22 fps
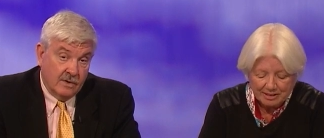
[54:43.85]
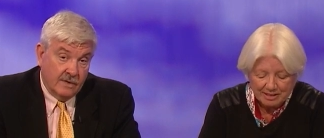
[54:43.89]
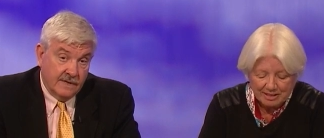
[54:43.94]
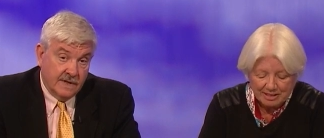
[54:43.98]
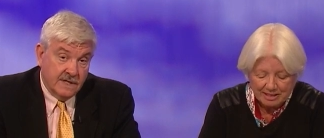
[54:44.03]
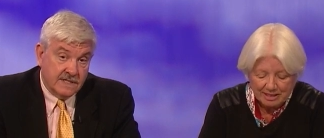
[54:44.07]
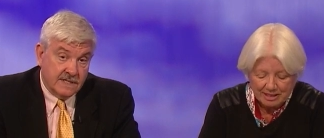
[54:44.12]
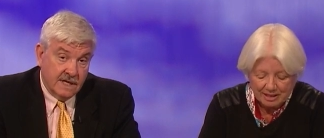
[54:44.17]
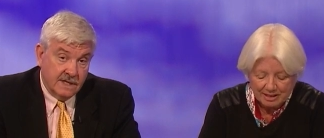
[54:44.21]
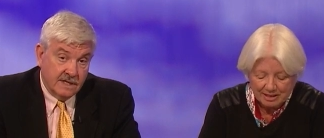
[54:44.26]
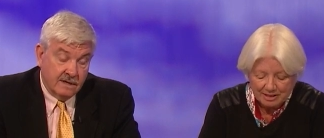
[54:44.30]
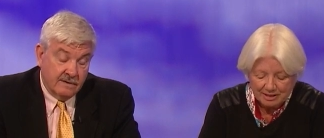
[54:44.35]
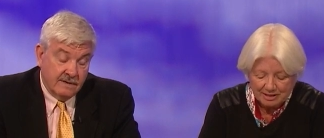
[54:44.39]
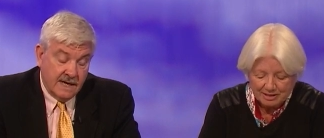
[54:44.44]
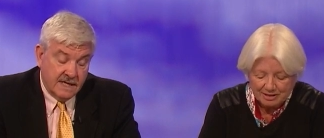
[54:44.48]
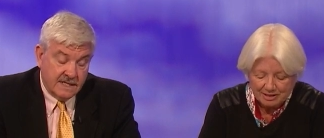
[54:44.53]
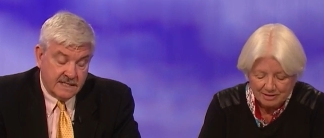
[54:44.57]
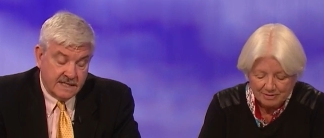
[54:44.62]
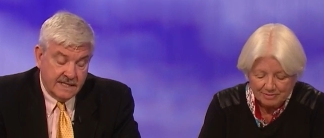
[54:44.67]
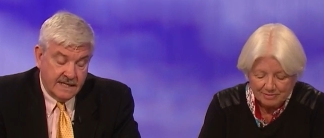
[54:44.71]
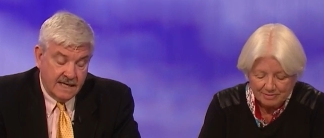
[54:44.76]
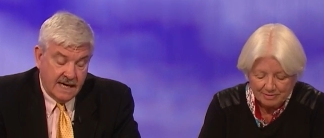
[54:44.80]
Speaker 1: all these other
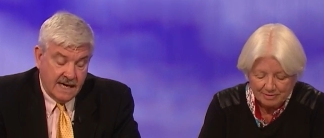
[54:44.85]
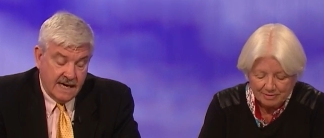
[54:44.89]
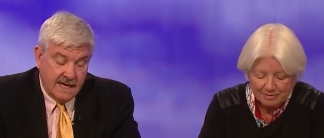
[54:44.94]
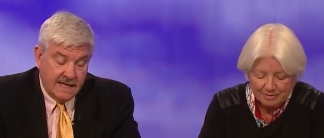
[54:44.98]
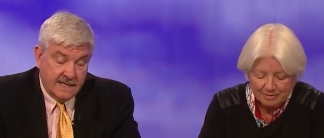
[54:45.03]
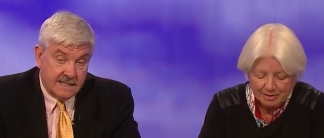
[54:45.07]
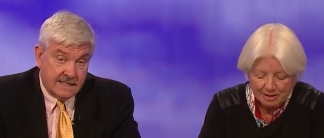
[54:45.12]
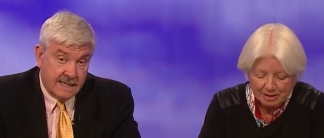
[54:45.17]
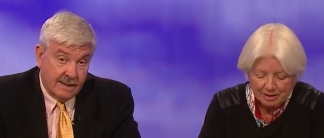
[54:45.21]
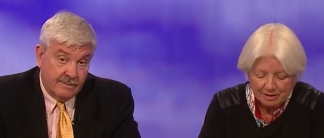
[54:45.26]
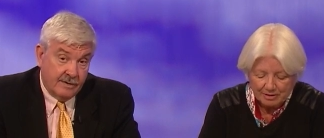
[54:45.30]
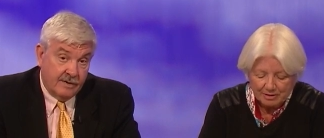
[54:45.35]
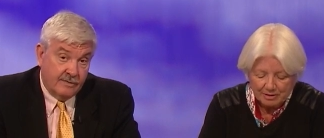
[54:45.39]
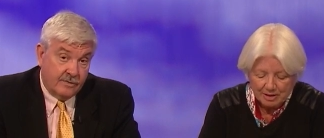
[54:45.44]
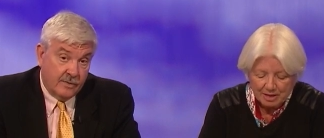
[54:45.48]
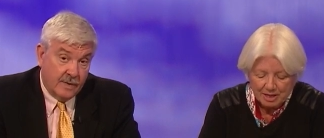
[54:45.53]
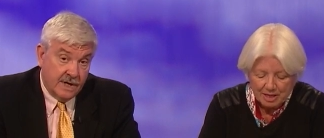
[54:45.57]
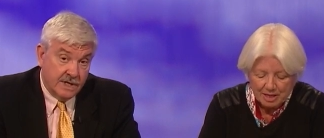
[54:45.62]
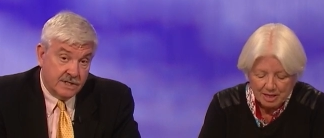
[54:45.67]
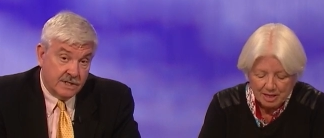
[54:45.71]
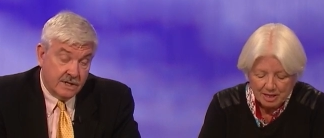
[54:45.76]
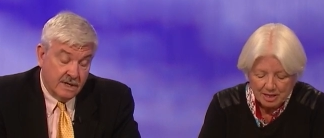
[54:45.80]
STIs, yeah. some of
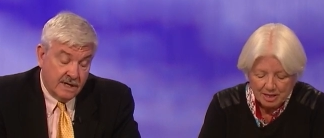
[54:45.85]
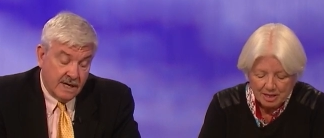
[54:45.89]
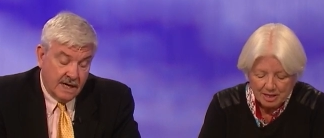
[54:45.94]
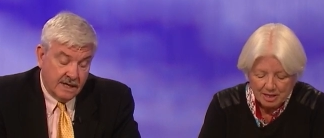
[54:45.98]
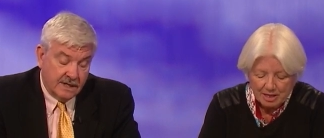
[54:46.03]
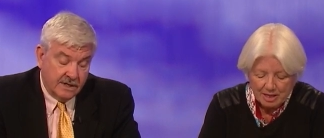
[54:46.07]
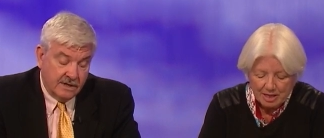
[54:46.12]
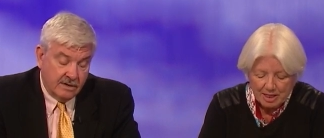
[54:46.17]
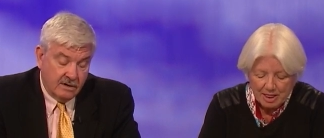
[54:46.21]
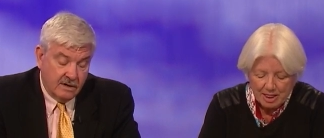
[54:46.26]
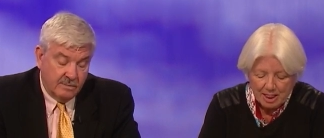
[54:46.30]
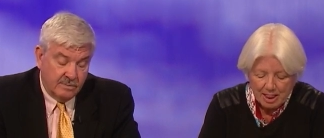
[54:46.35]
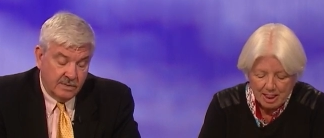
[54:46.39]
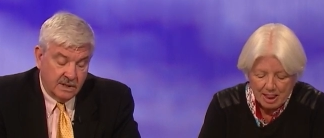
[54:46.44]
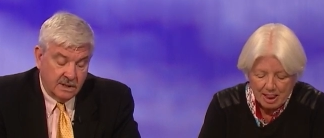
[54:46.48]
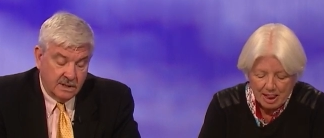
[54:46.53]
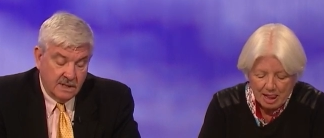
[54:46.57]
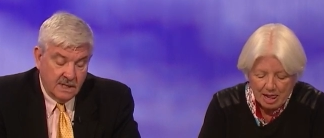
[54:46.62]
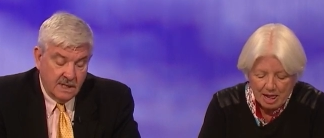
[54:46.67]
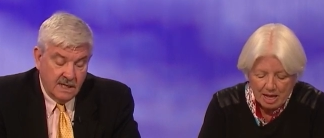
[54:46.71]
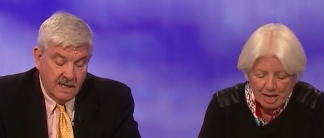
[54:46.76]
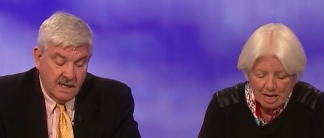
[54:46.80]
which are not
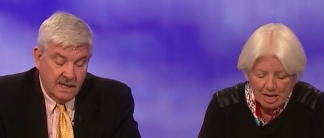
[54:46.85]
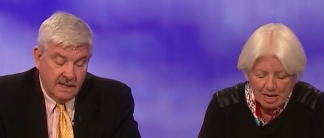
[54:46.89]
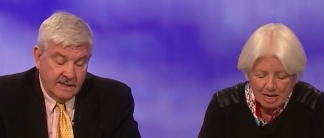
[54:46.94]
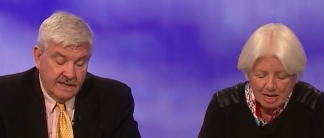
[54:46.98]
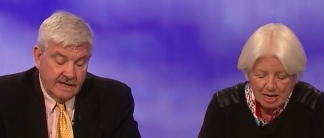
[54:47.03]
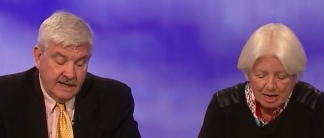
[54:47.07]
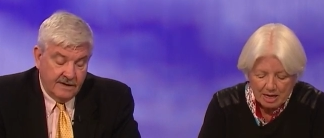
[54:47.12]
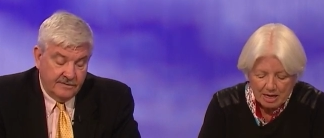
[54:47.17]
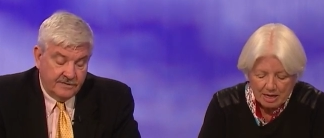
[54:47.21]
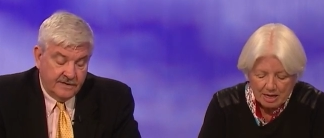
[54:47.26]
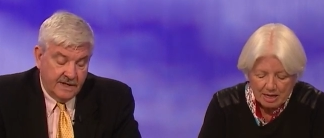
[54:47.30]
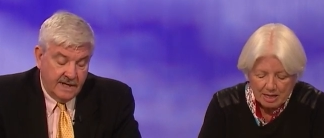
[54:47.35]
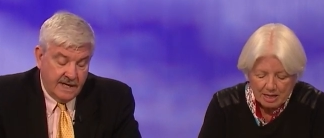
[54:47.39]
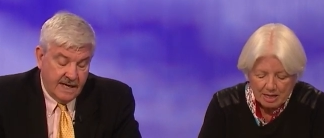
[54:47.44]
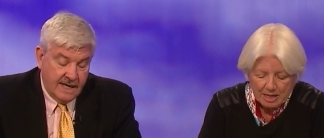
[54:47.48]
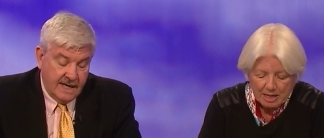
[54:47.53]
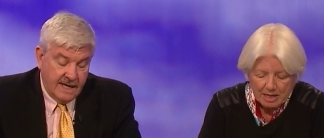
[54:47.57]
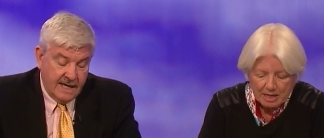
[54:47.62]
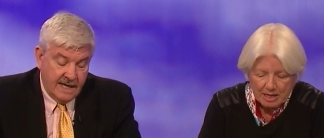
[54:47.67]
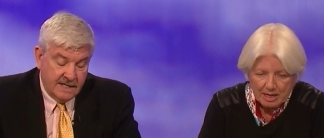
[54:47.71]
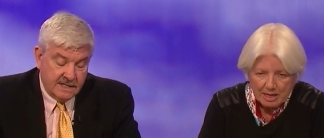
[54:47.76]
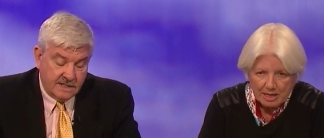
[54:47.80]
curable. The uh,
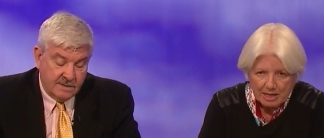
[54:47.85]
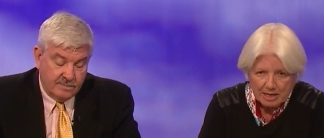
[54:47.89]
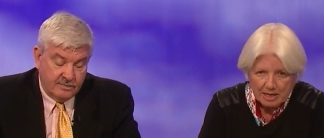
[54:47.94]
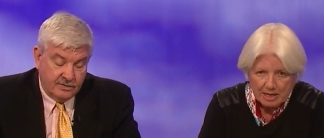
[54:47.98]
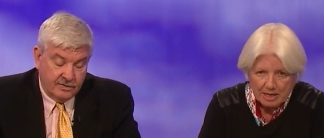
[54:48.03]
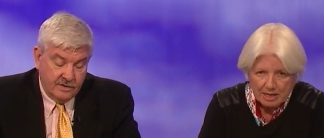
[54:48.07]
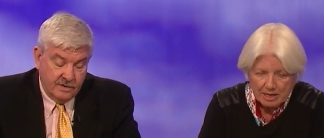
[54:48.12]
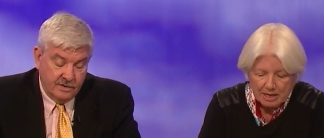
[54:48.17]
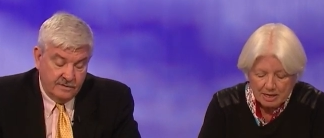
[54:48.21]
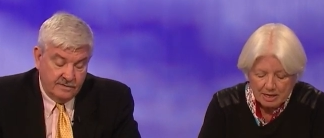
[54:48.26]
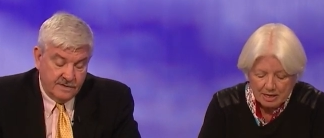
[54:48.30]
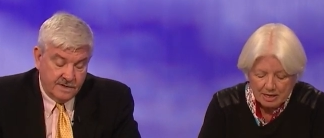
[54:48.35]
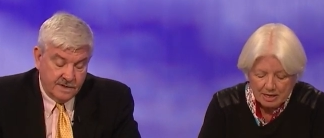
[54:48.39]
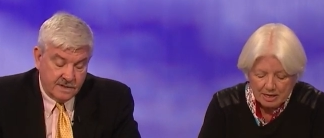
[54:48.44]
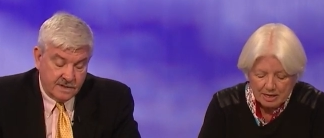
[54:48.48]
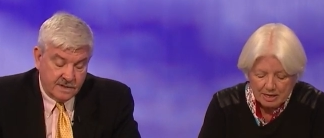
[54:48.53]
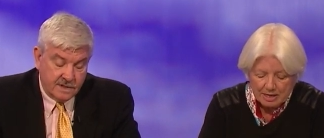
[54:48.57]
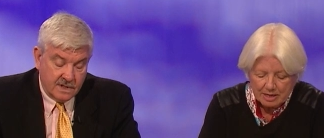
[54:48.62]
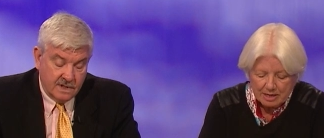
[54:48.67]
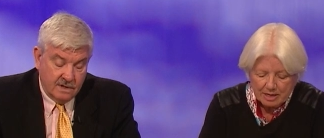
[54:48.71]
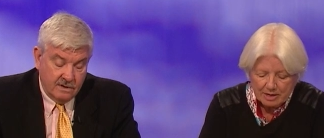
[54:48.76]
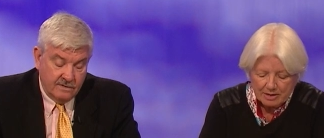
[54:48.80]
FDA has approved
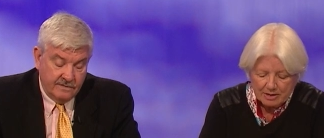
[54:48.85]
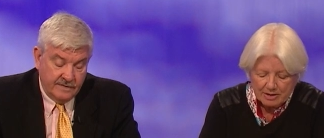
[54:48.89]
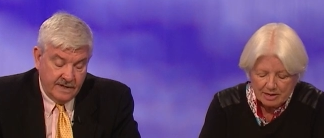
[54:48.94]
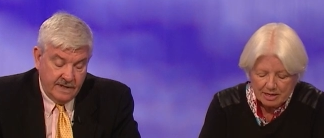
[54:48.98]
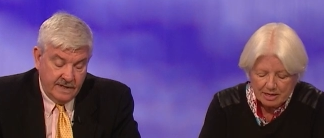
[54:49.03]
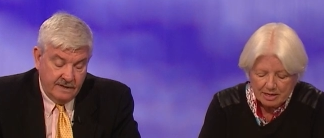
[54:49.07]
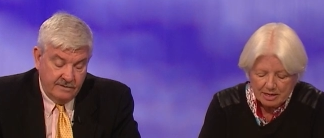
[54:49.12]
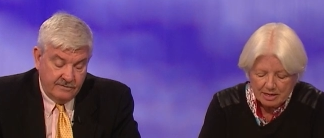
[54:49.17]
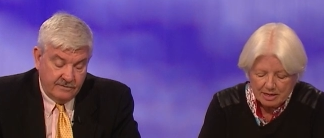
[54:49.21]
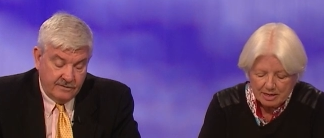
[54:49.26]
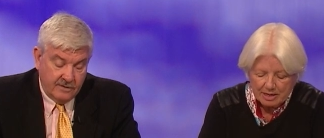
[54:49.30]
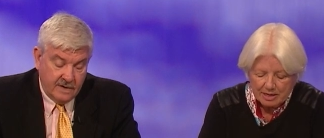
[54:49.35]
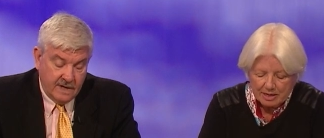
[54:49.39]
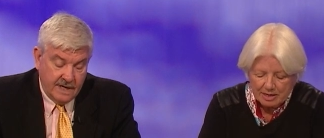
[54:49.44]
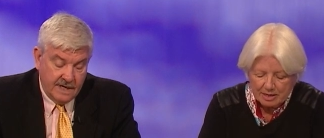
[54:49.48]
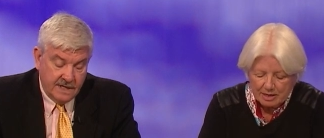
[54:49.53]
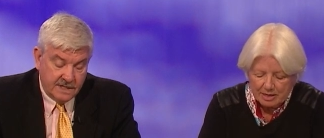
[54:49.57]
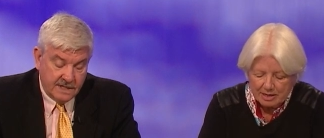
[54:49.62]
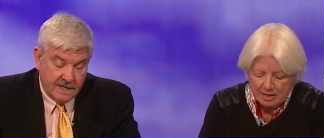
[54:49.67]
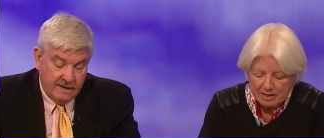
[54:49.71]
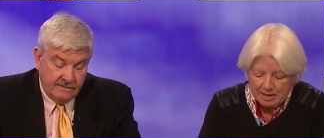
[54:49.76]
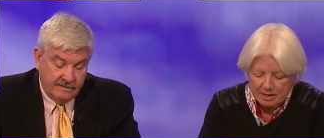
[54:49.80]
Descovy for
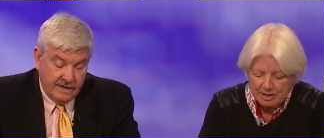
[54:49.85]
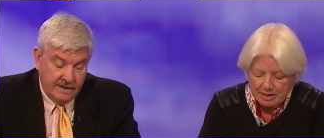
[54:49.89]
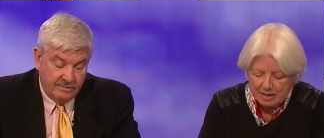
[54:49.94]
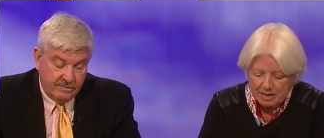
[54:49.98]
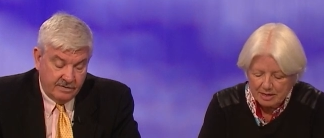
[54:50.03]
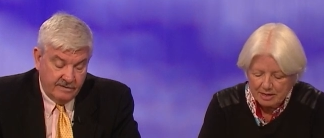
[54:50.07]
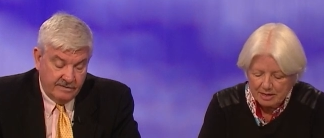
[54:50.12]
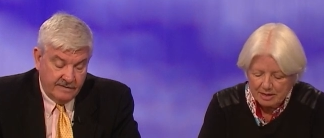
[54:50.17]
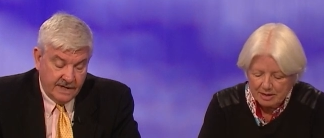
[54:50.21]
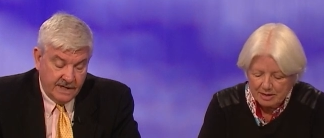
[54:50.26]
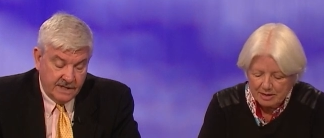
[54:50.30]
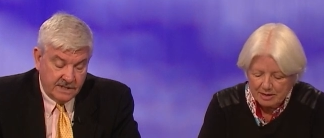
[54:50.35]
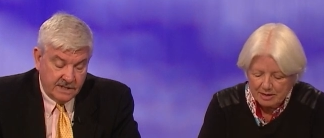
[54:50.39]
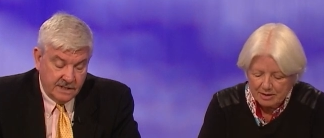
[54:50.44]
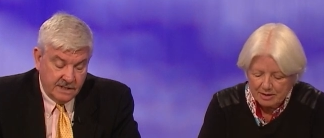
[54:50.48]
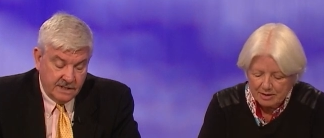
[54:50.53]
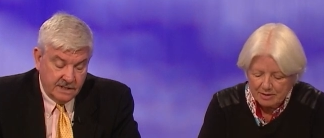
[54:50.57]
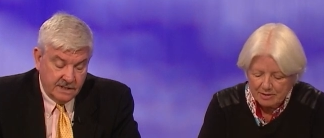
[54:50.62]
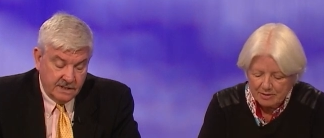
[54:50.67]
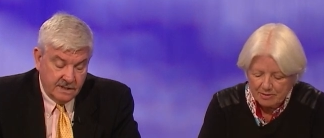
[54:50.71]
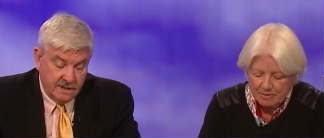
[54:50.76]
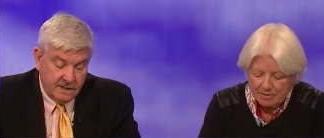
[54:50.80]
HIV
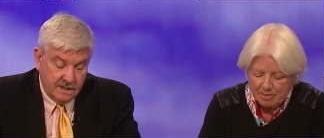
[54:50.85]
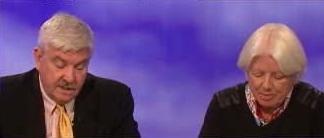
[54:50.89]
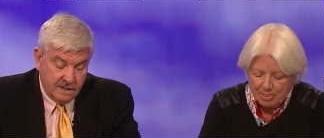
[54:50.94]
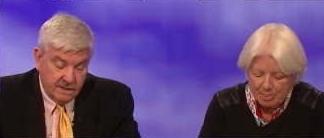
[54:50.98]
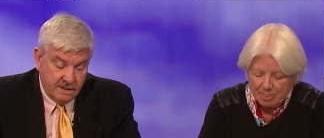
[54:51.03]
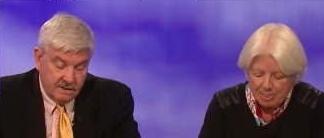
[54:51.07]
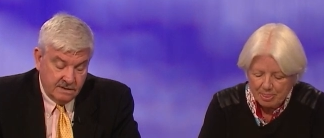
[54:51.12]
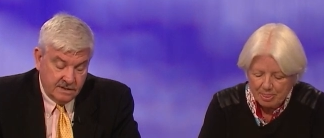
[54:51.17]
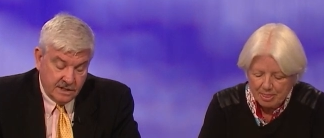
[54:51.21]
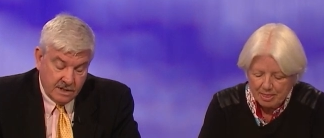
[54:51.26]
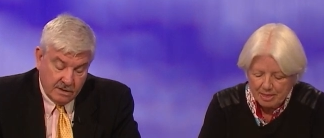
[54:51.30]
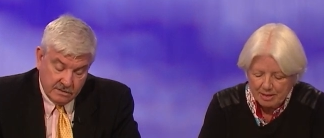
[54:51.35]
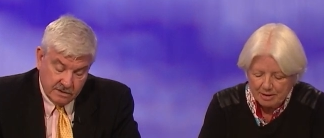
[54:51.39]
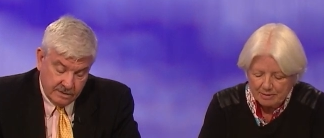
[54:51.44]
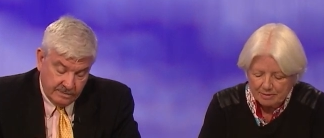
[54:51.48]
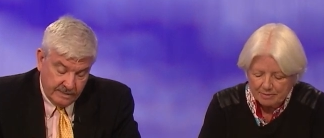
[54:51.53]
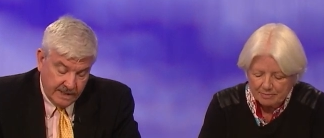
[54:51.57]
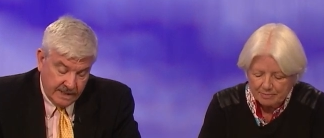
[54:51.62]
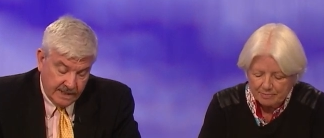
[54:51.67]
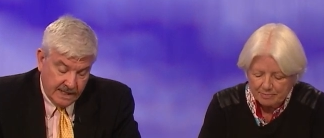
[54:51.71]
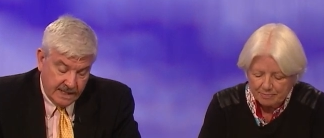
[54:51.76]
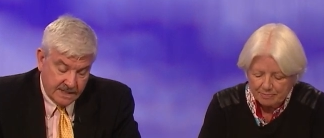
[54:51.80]
prevention, uh, shown to
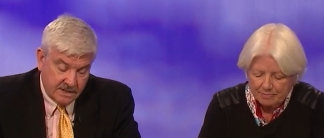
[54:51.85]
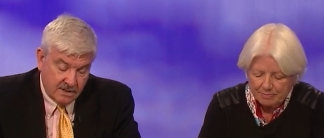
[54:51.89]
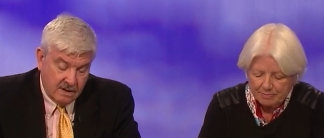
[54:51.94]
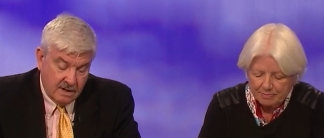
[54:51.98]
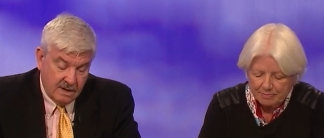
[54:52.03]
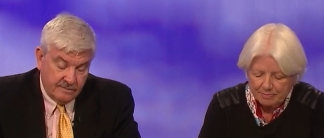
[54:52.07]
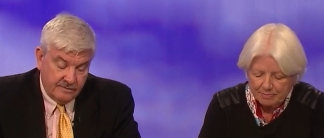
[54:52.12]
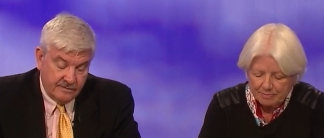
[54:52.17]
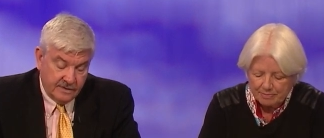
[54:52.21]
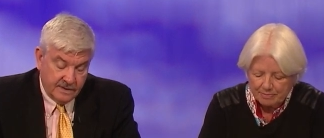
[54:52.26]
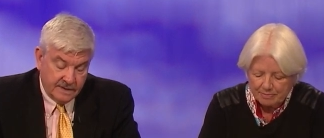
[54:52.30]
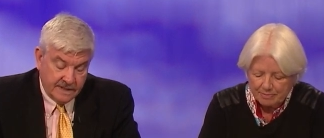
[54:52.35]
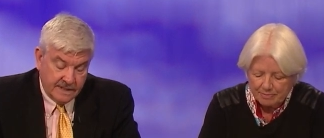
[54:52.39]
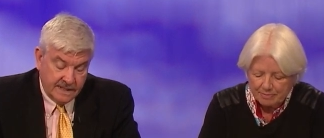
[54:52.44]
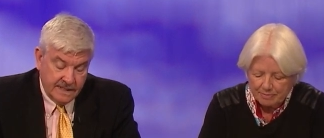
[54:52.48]
be less harmful to